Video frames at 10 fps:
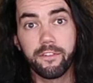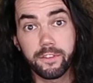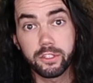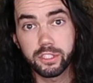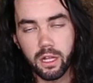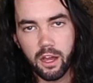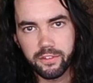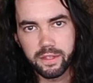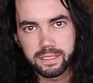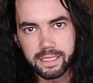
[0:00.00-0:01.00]
don't know if they're still
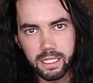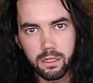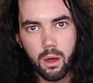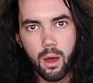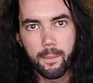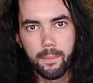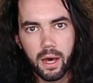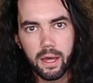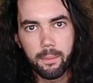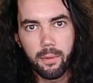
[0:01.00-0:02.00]
offering this deal,
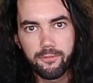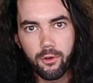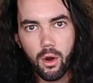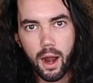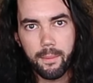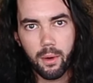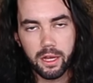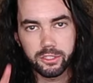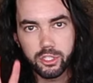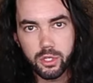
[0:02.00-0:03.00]
but before I bought